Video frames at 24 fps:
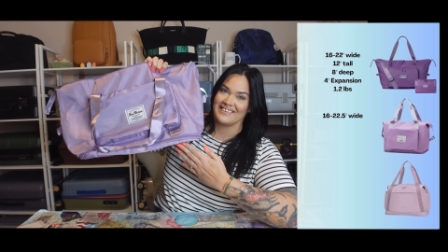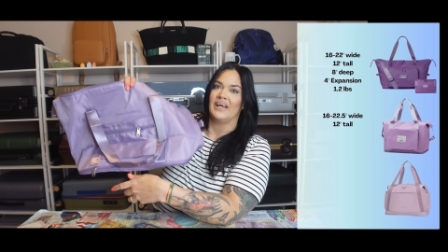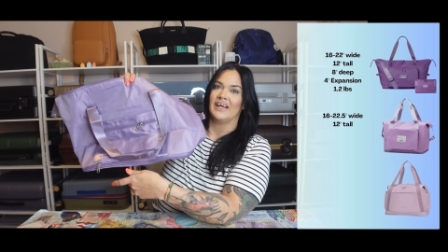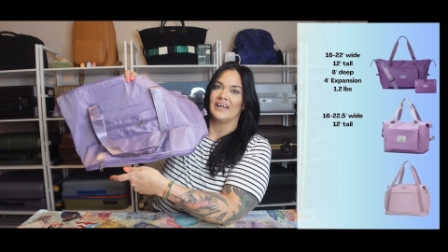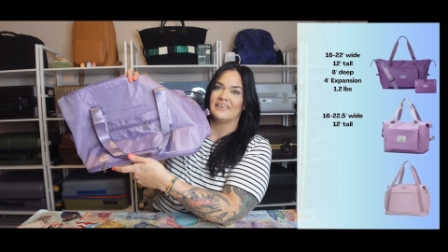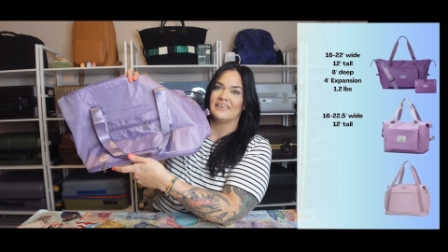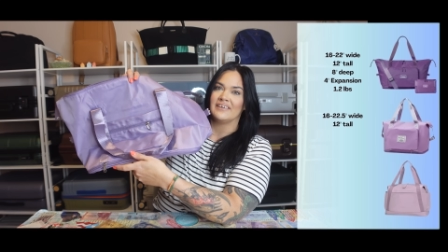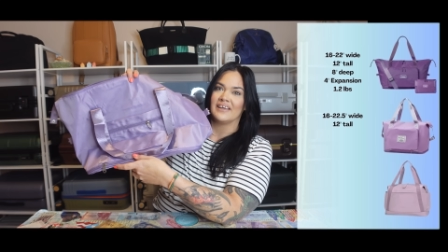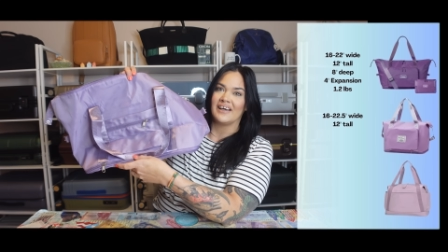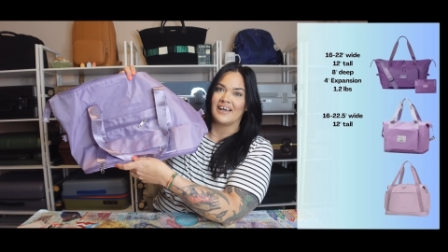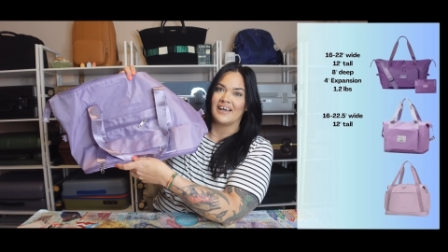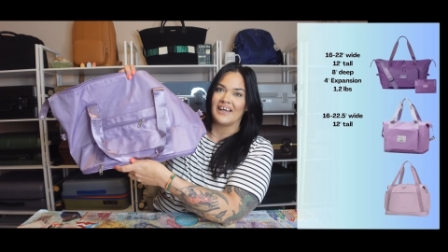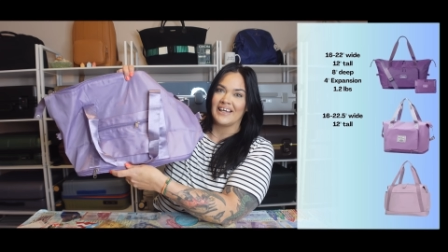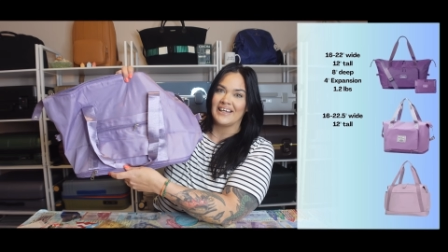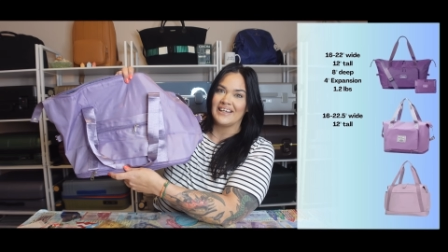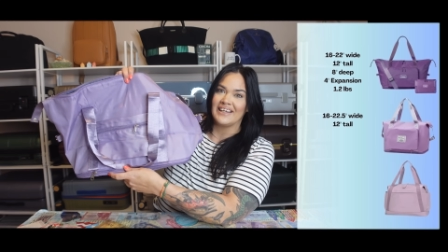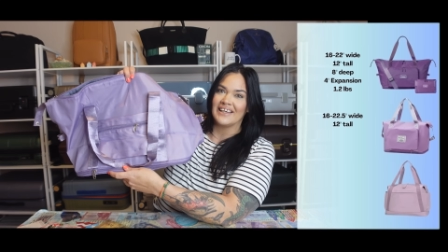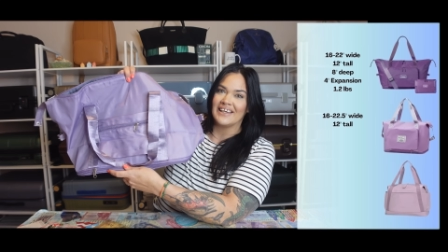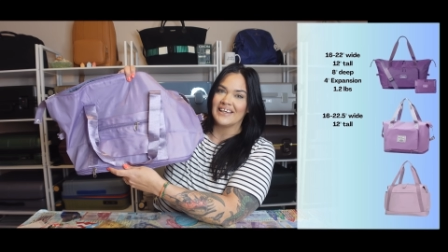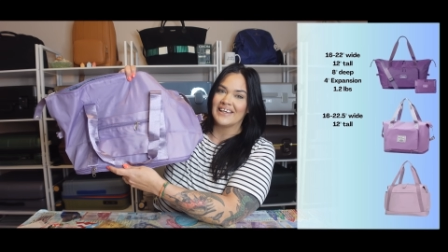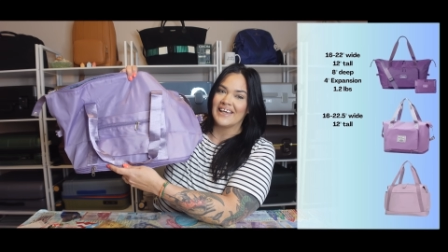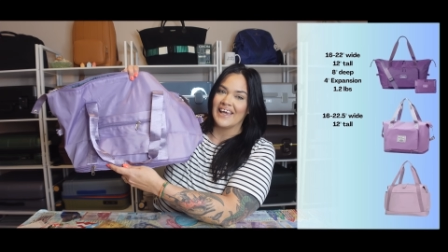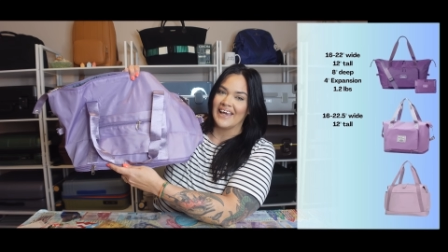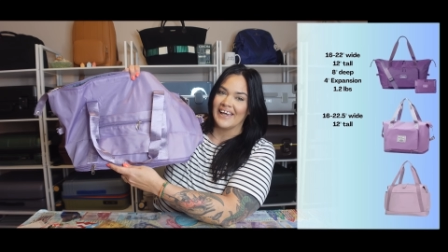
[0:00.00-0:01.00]
And the height
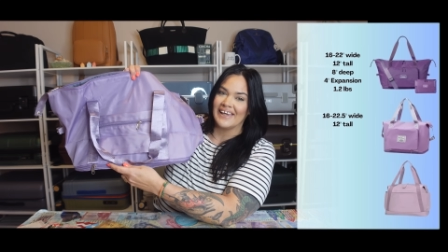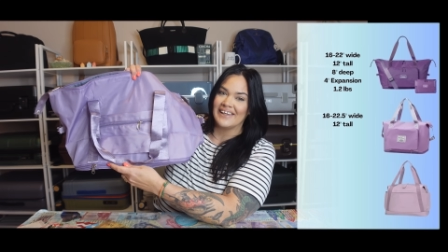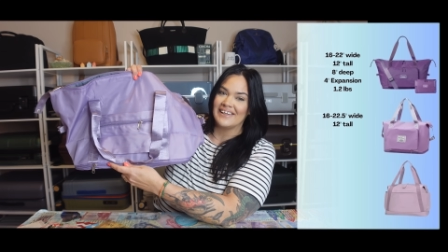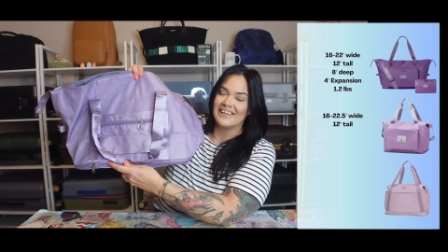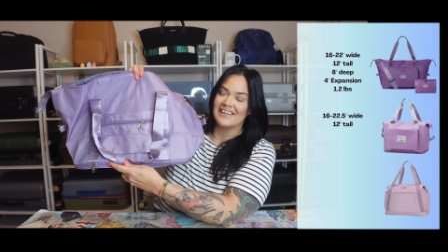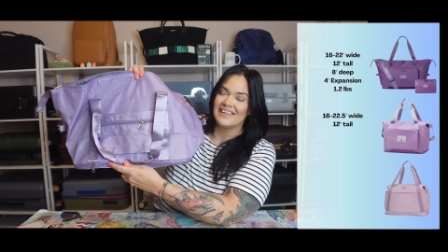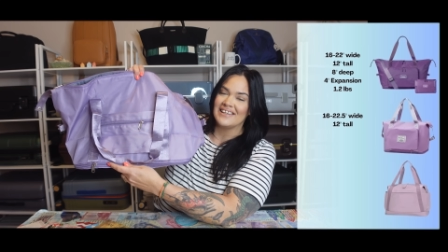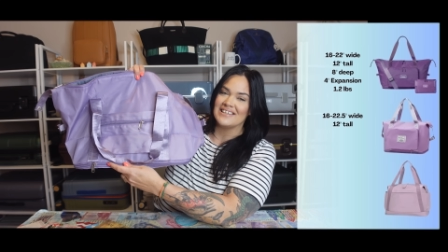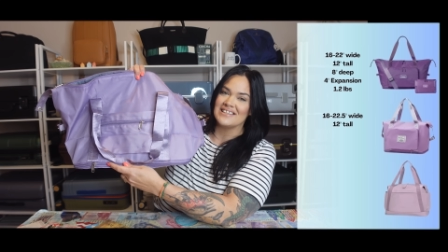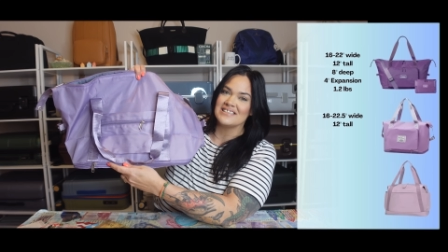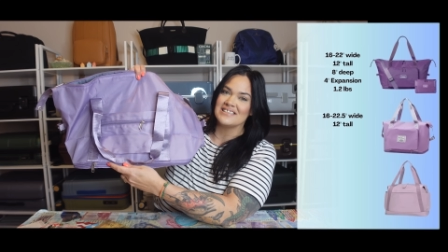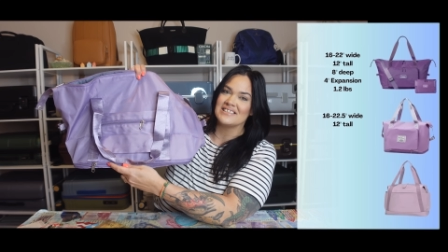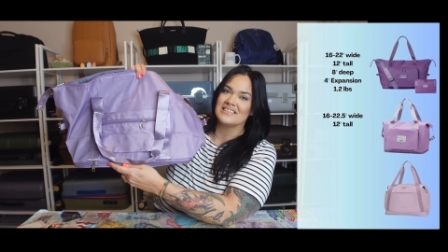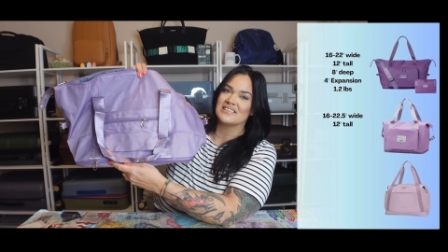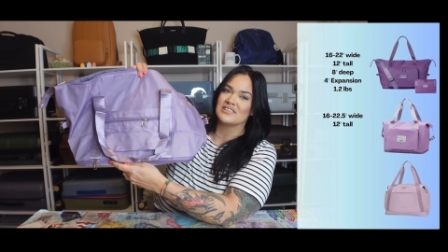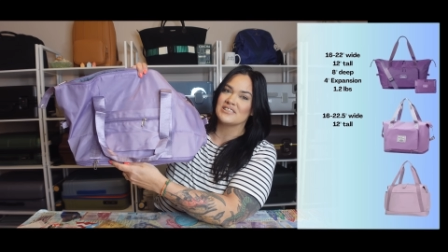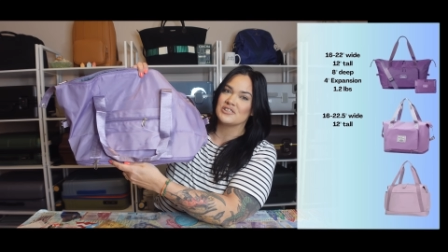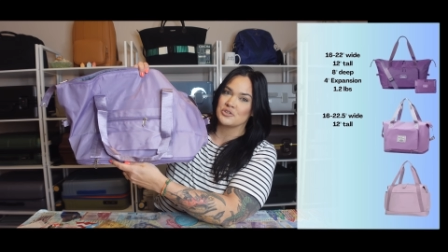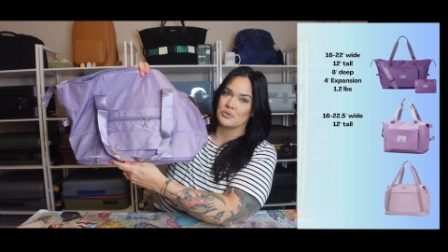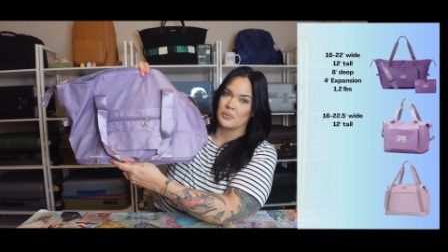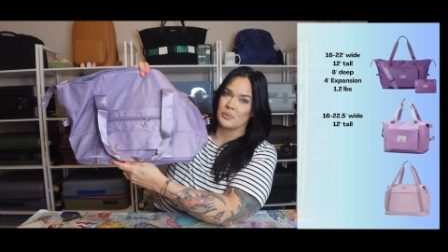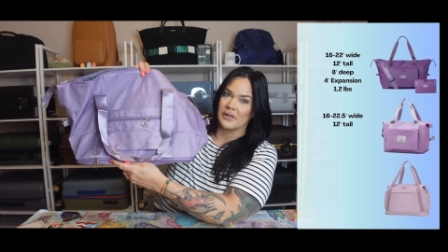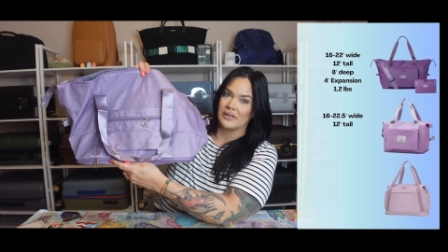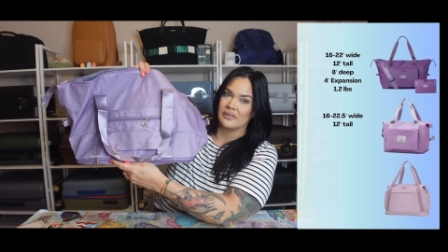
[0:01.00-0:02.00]
again is
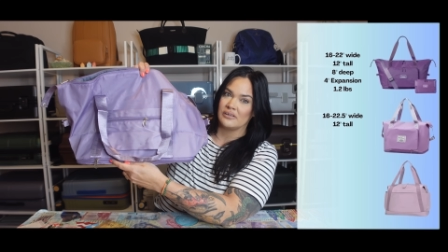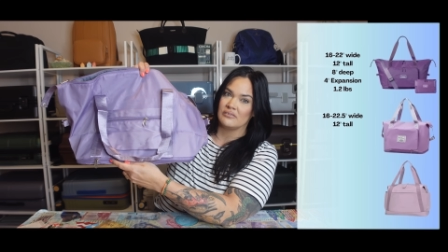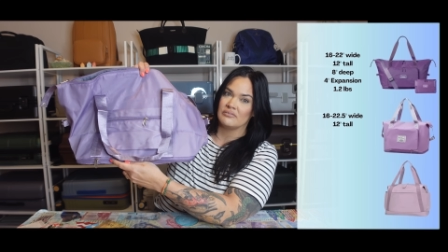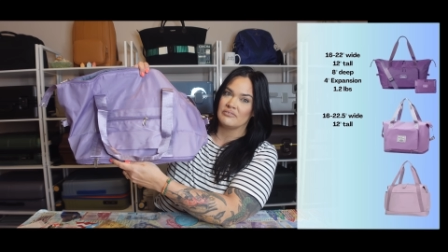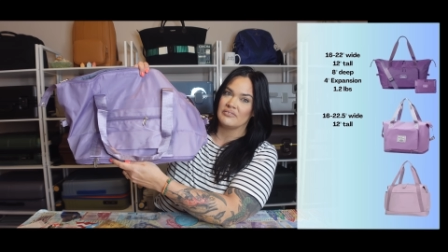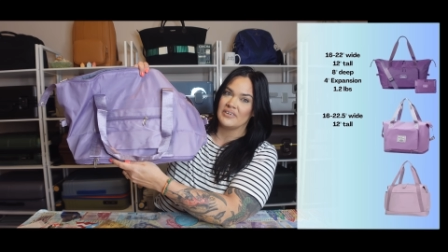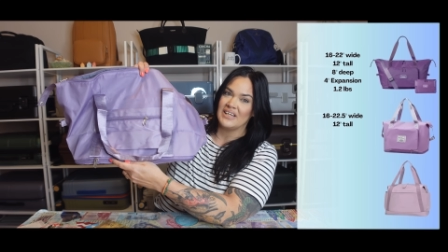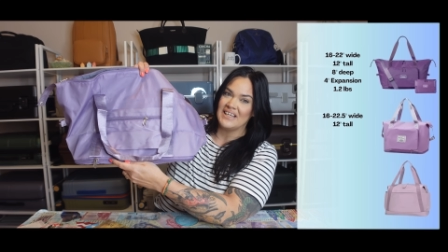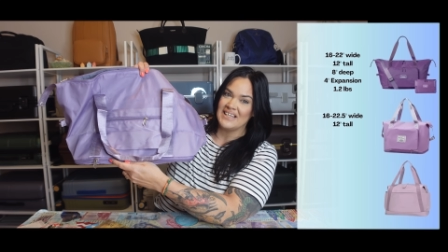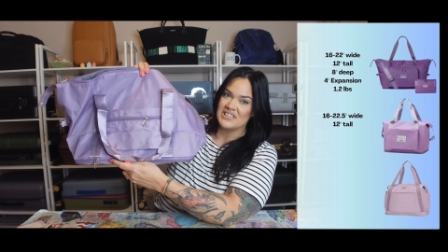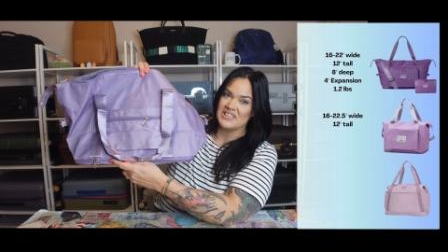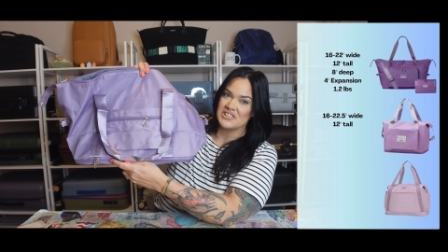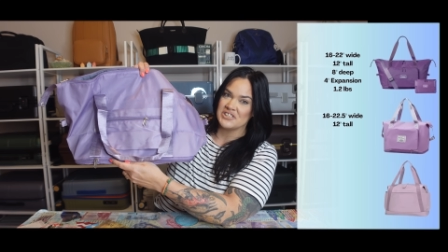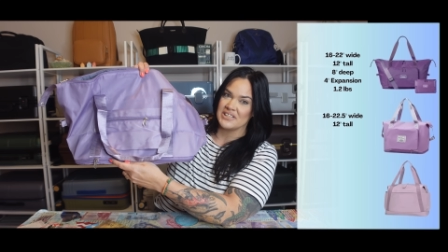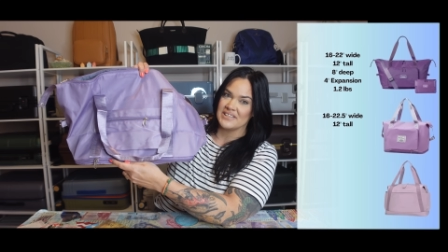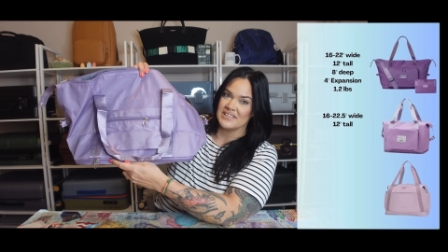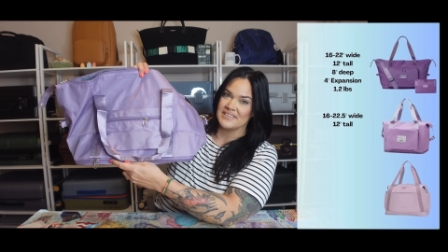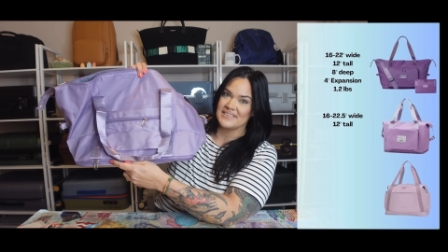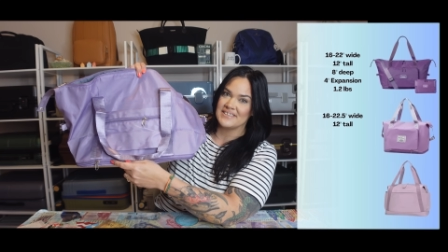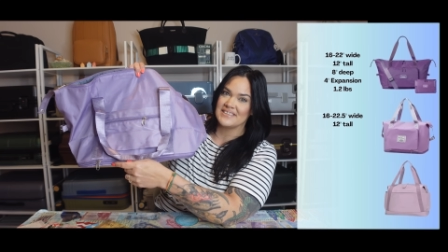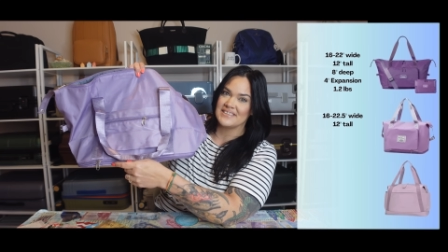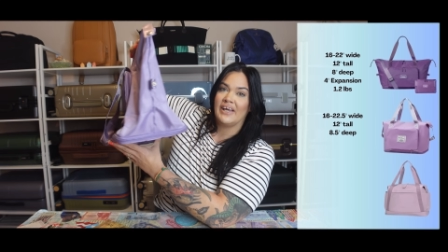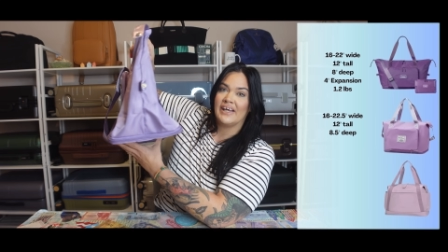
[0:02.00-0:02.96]
12 inches.